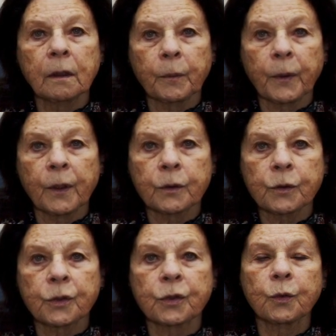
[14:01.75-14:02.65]

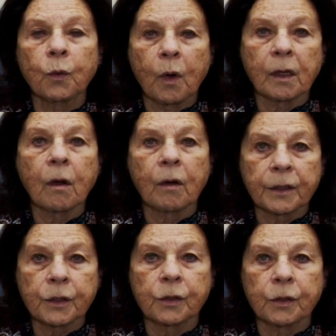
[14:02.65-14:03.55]
approach what
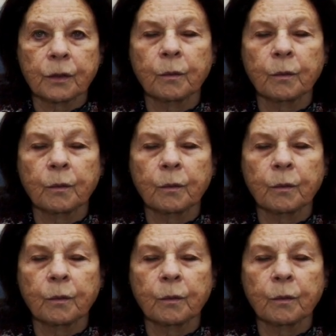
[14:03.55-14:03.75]
artists do,